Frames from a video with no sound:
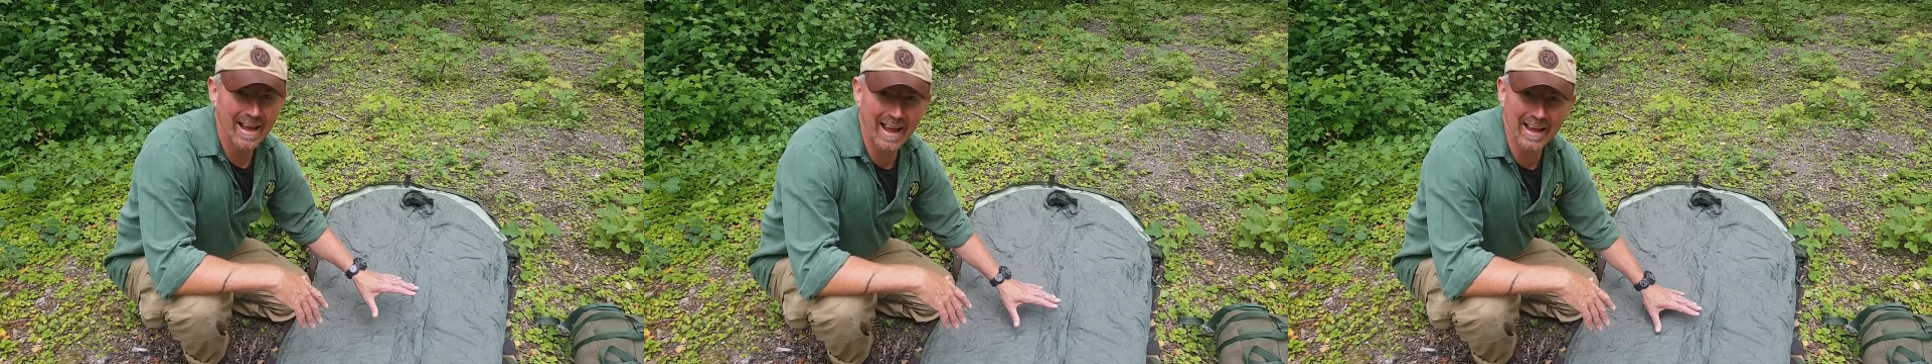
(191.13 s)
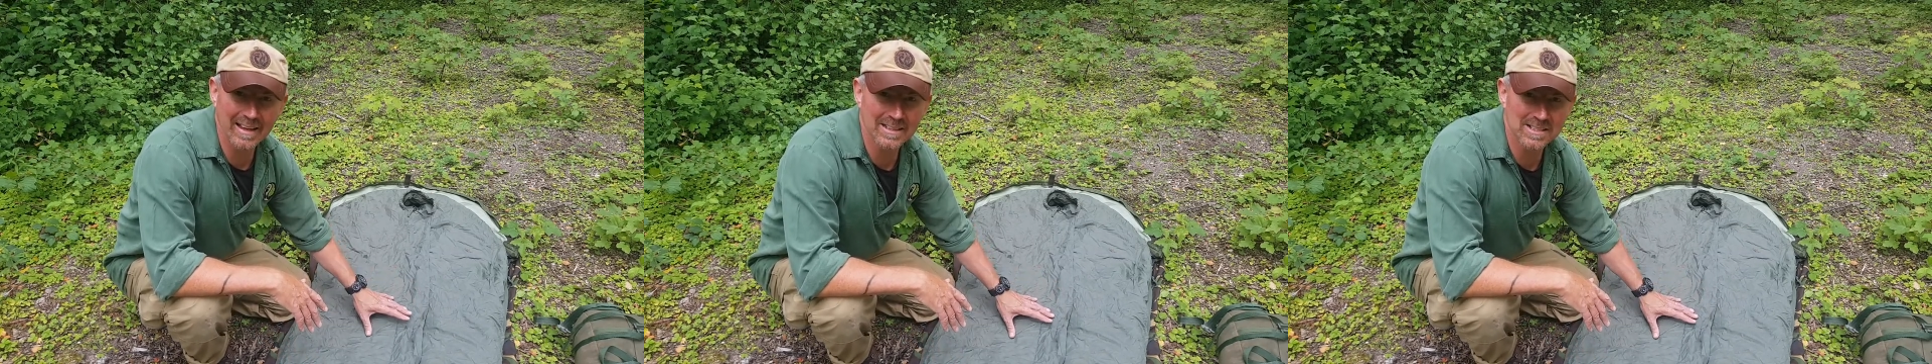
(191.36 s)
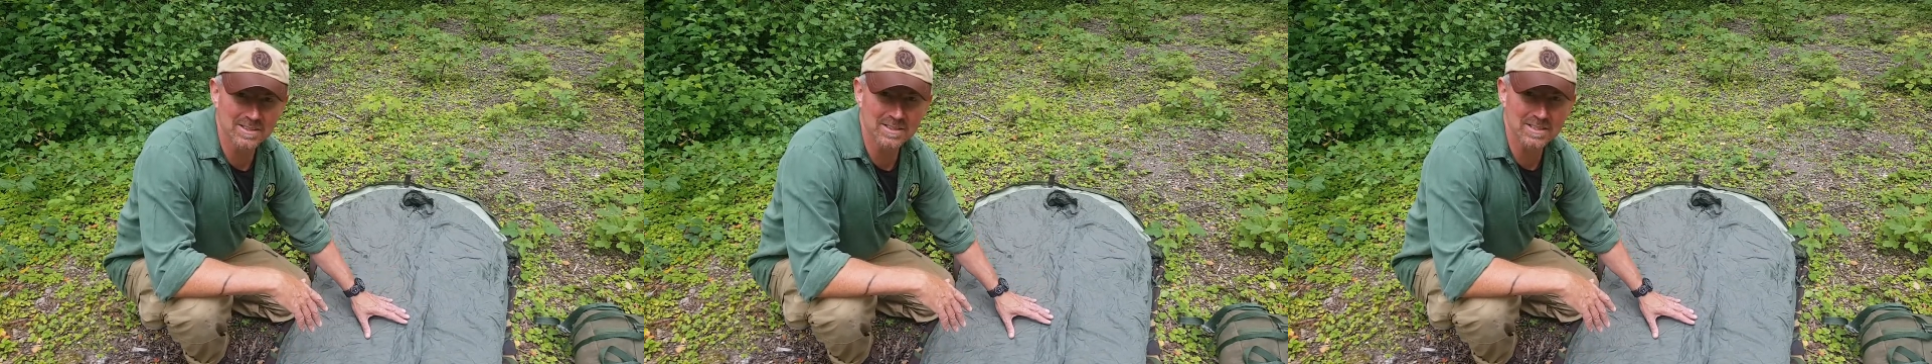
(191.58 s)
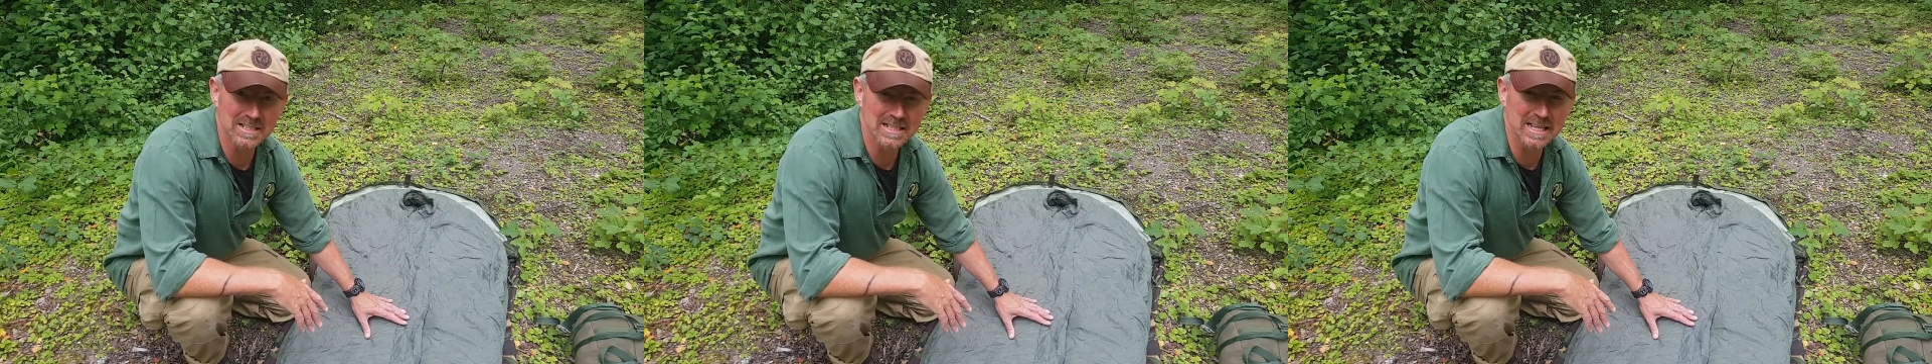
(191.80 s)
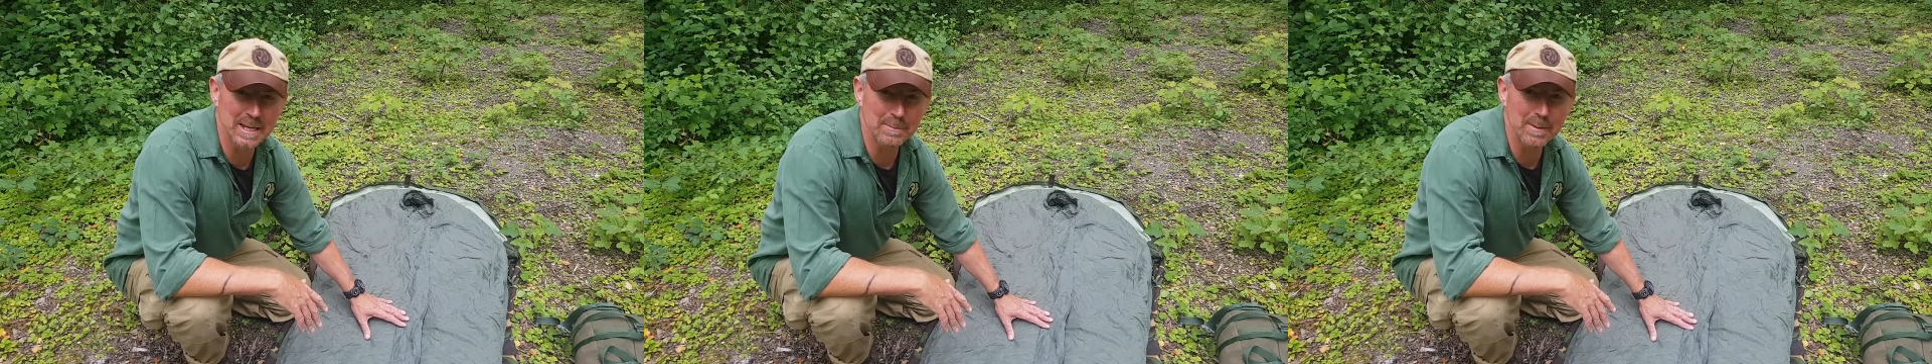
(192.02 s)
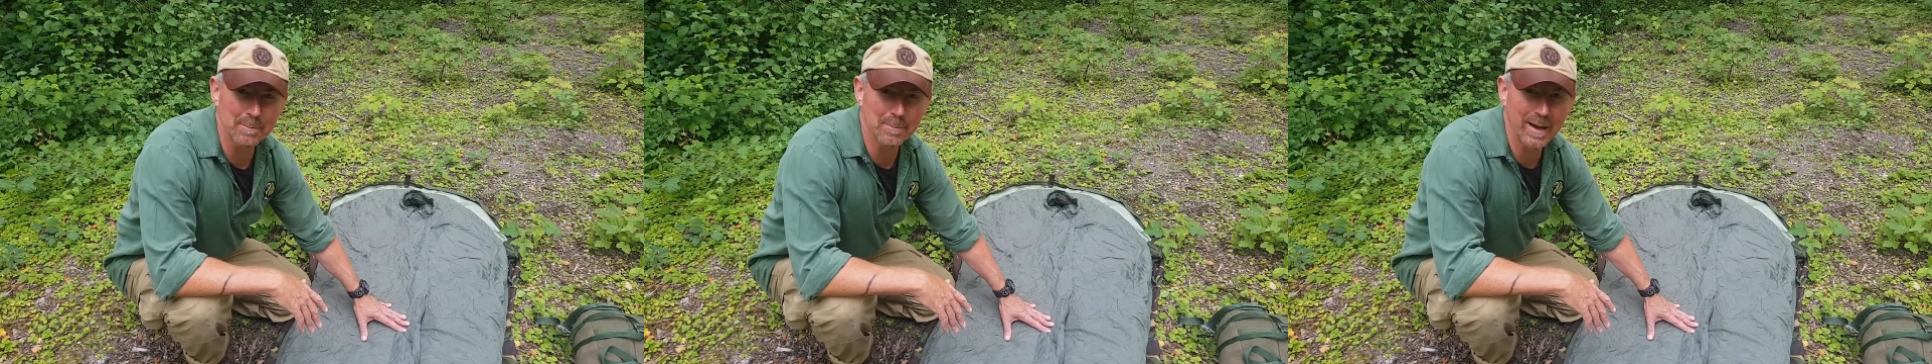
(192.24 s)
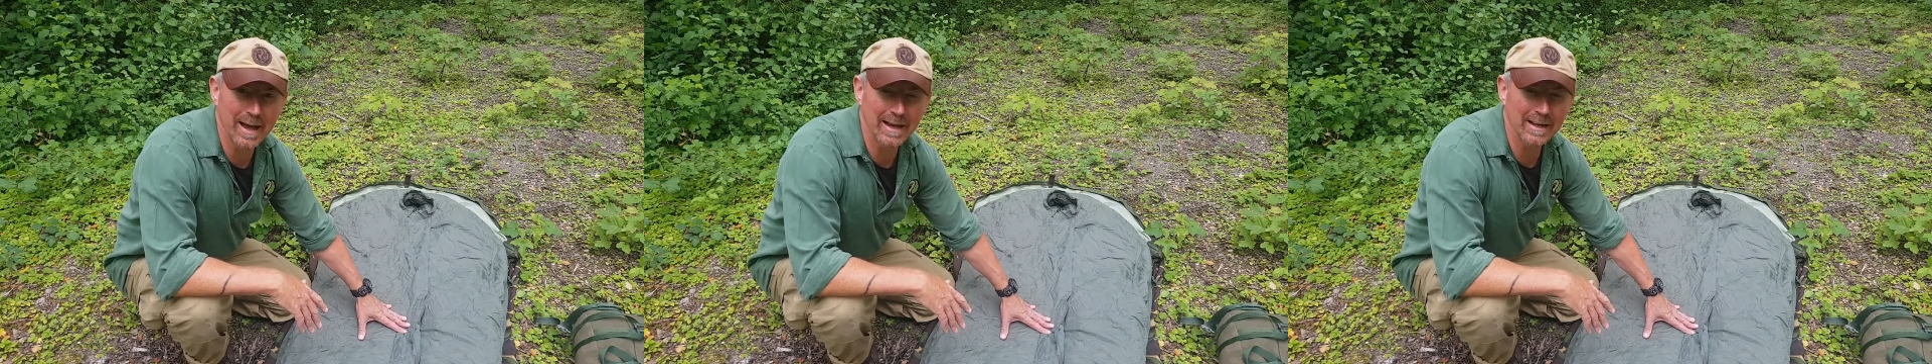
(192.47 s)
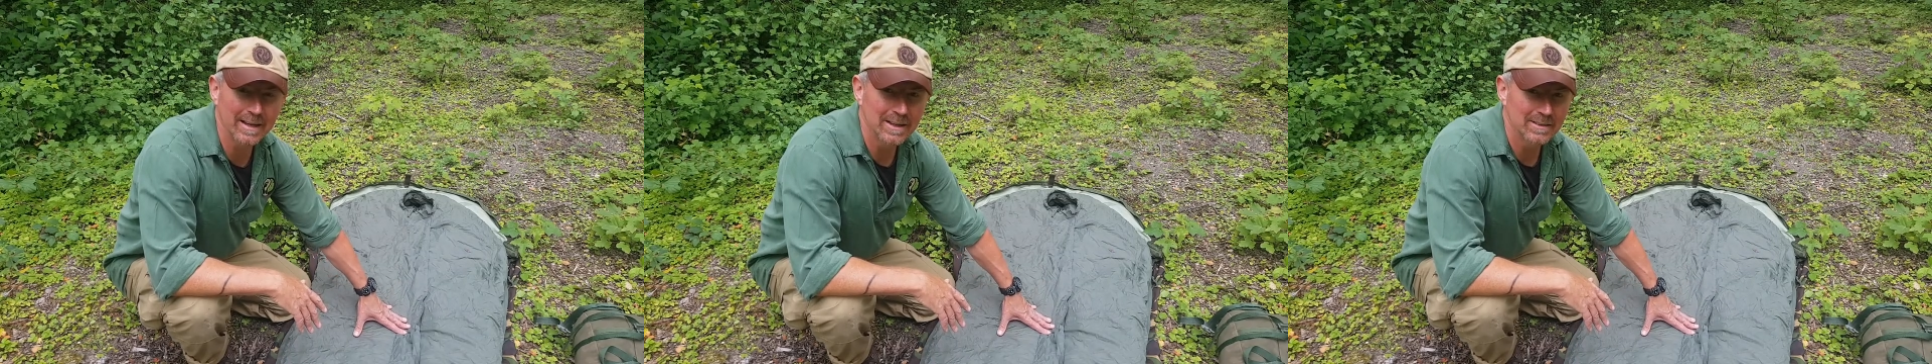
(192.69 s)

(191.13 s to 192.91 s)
excellent sleeping bag